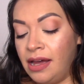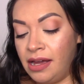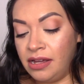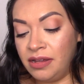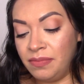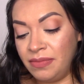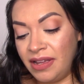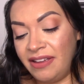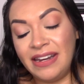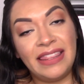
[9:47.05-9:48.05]
Um,
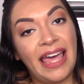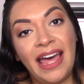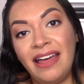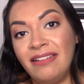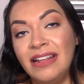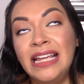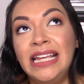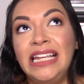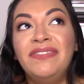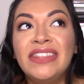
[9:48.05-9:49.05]
and that,
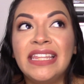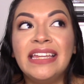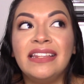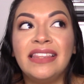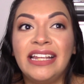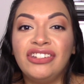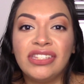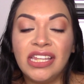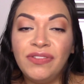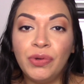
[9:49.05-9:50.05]
even then, they
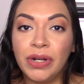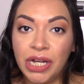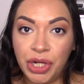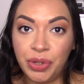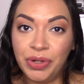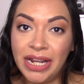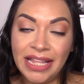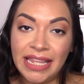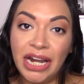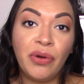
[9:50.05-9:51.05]
just give you a code
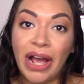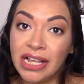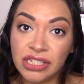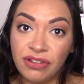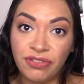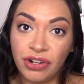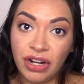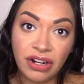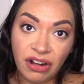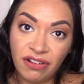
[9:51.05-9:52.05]
and they don't ask you for
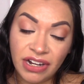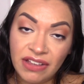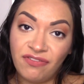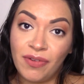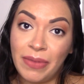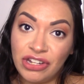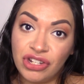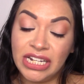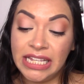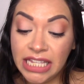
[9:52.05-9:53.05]
credit card
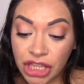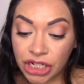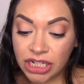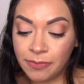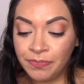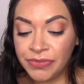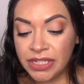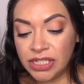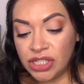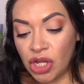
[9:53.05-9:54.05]
information either.
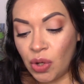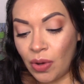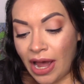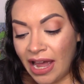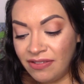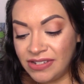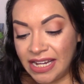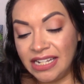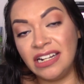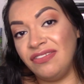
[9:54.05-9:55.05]
So I've
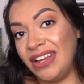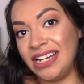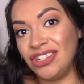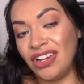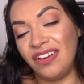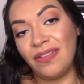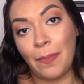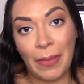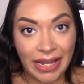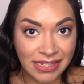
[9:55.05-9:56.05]
taken advantage of
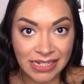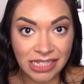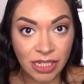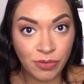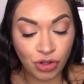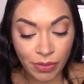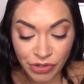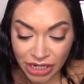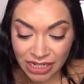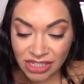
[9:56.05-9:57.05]
magazine
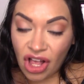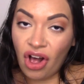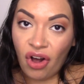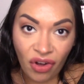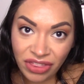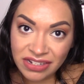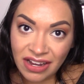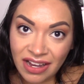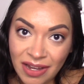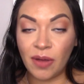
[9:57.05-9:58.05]
subscriptions all the
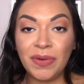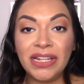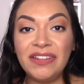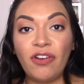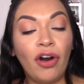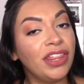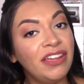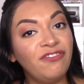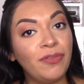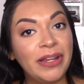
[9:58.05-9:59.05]
time. I'm going to leave all the
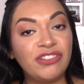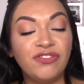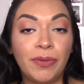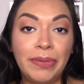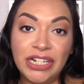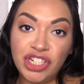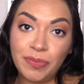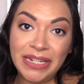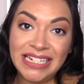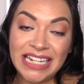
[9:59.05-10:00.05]
information for
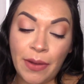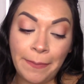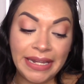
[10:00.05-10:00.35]
Pinch Me down